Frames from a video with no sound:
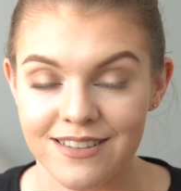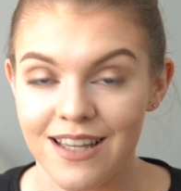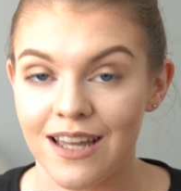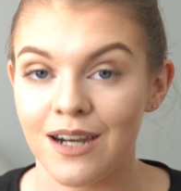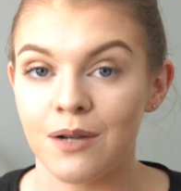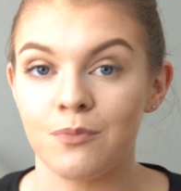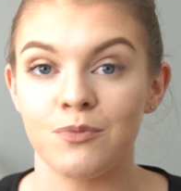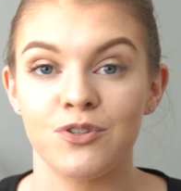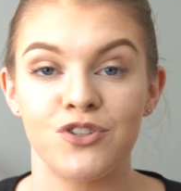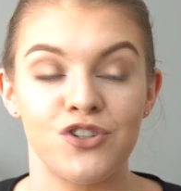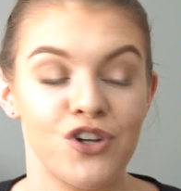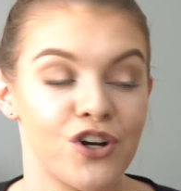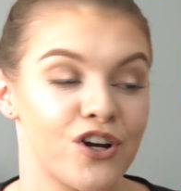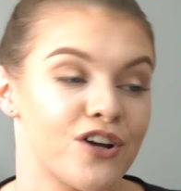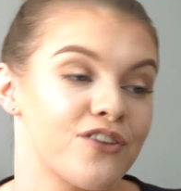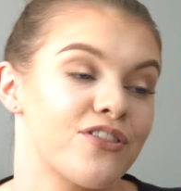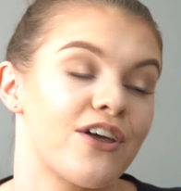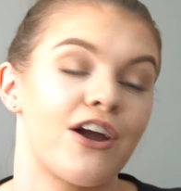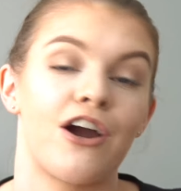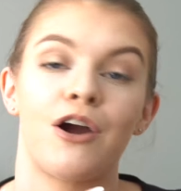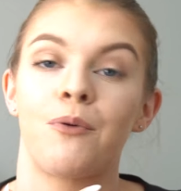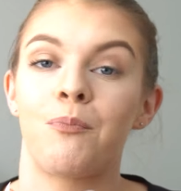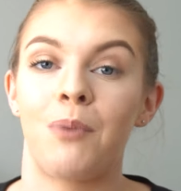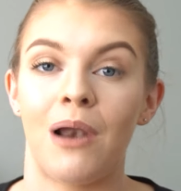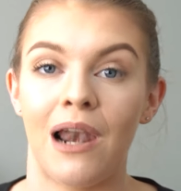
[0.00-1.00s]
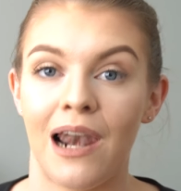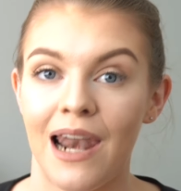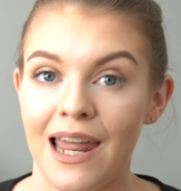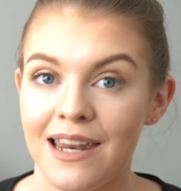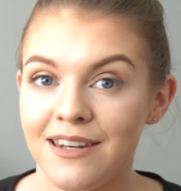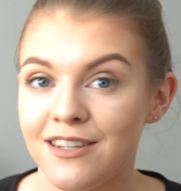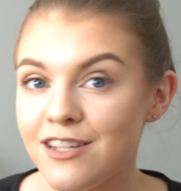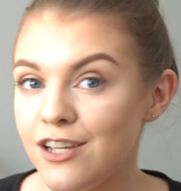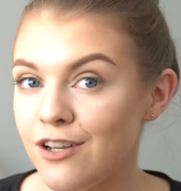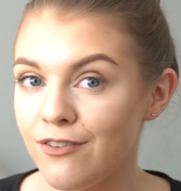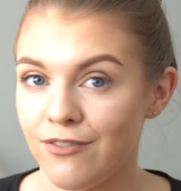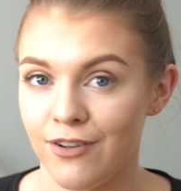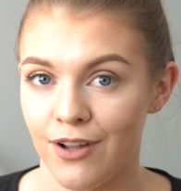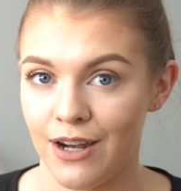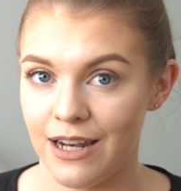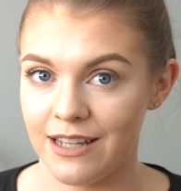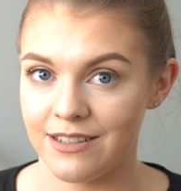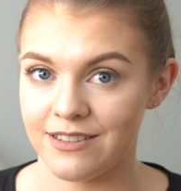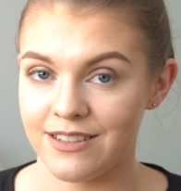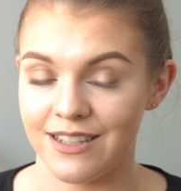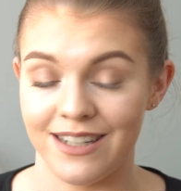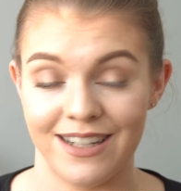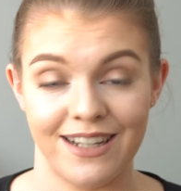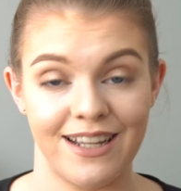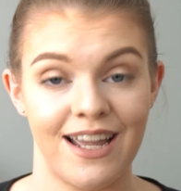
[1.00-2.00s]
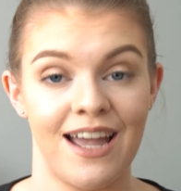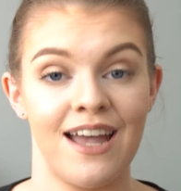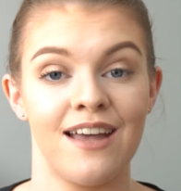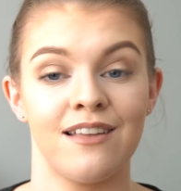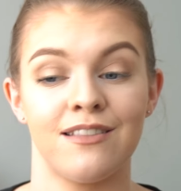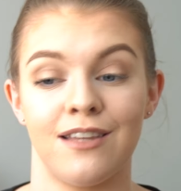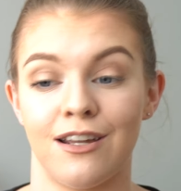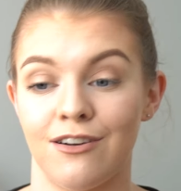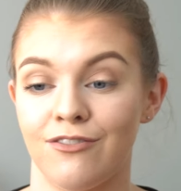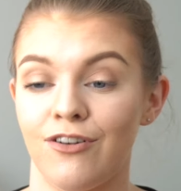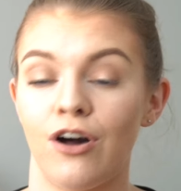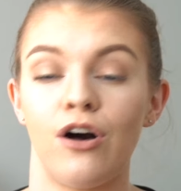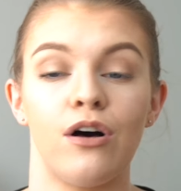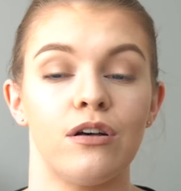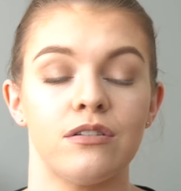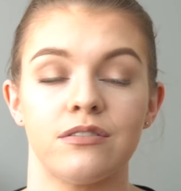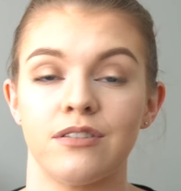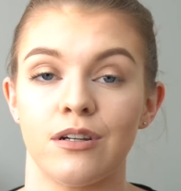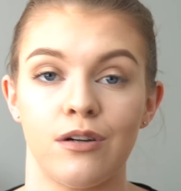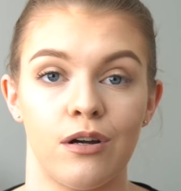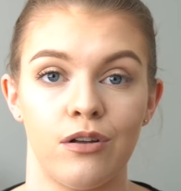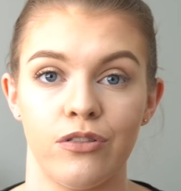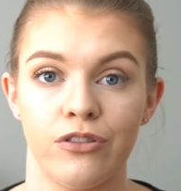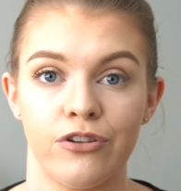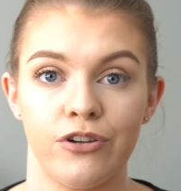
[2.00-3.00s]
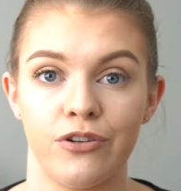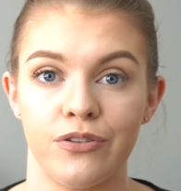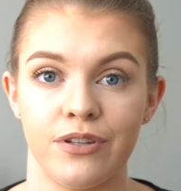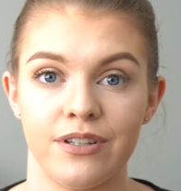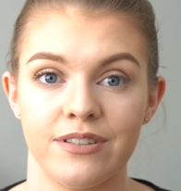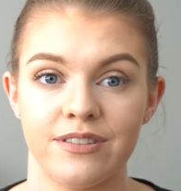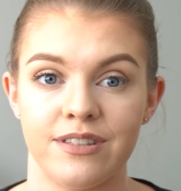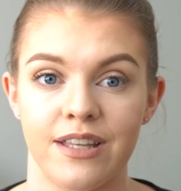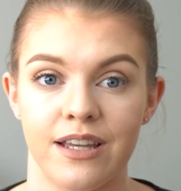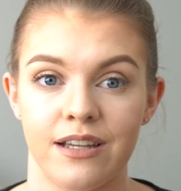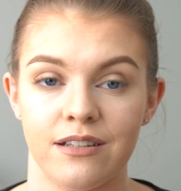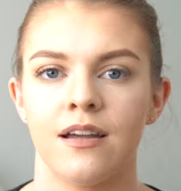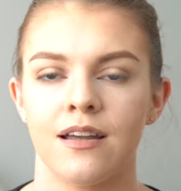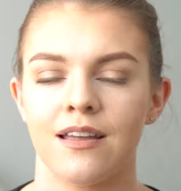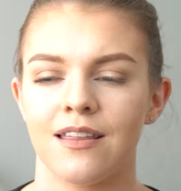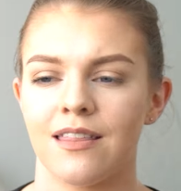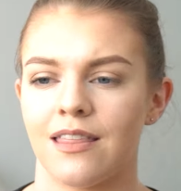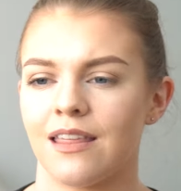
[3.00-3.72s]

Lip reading: And I'm sure there are plenty of you listening that have also gone through these things.